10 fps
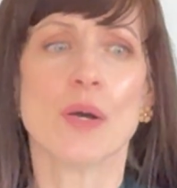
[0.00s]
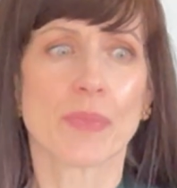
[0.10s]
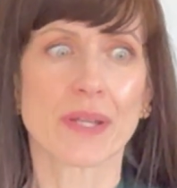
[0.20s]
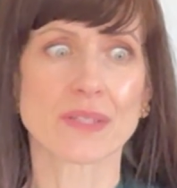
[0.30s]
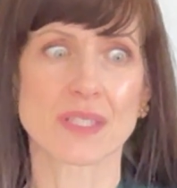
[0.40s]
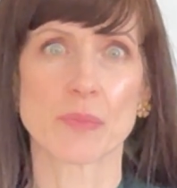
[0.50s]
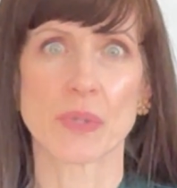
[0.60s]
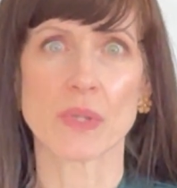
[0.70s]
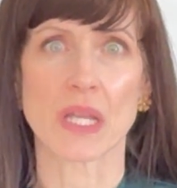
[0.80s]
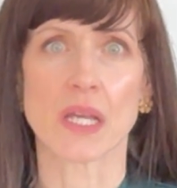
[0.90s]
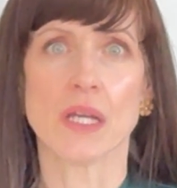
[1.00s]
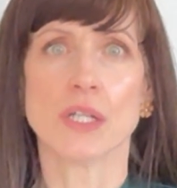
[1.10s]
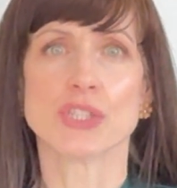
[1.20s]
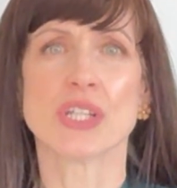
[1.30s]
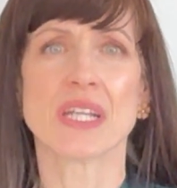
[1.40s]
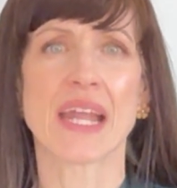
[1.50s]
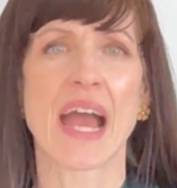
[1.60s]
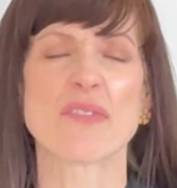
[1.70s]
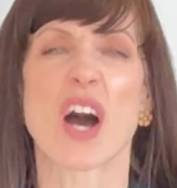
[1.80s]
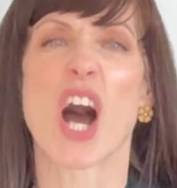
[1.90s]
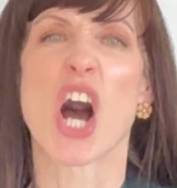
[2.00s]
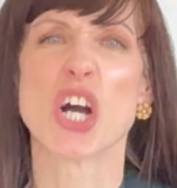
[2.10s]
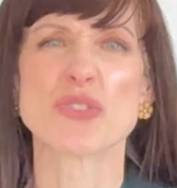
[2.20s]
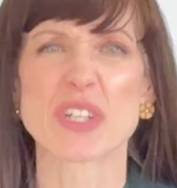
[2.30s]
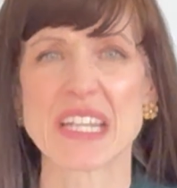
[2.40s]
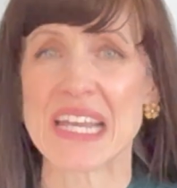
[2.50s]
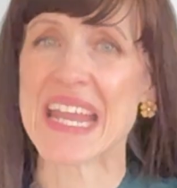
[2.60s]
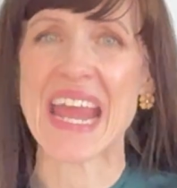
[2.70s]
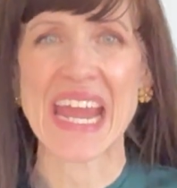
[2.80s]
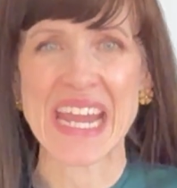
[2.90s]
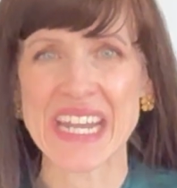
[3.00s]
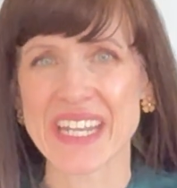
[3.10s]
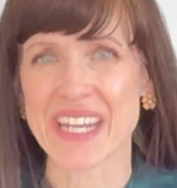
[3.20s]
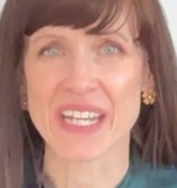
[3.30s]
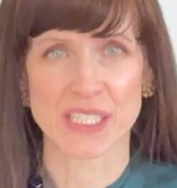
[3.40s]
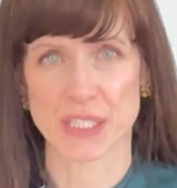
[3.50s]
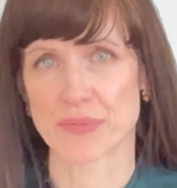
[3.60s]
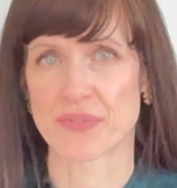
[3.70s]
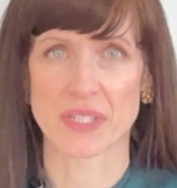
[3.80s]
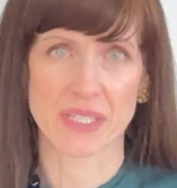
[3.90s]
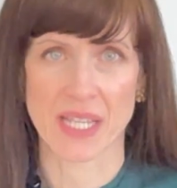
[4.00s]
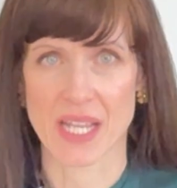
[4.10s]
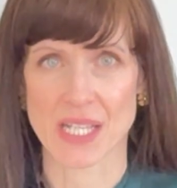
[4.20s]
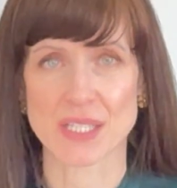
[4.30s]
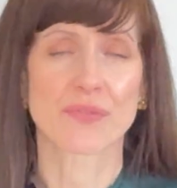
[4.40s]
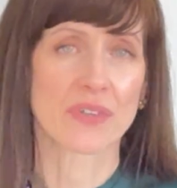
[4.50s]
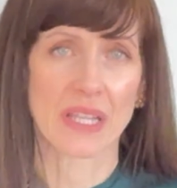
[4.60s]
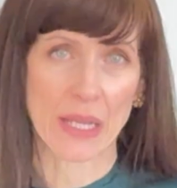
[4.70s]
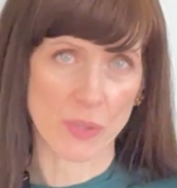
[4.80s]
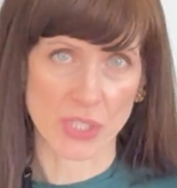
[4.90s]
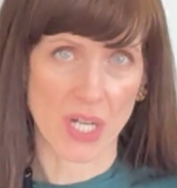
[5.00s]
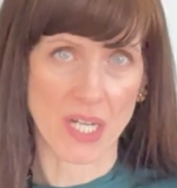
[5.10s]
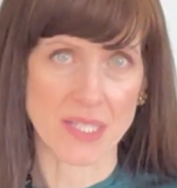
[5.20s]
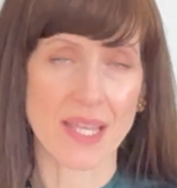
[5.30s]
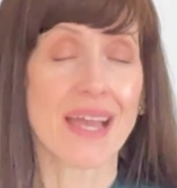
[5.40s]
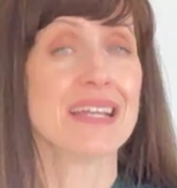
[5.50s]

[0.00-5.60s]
But here's the beauty. She didn't have 180 different days for language arts.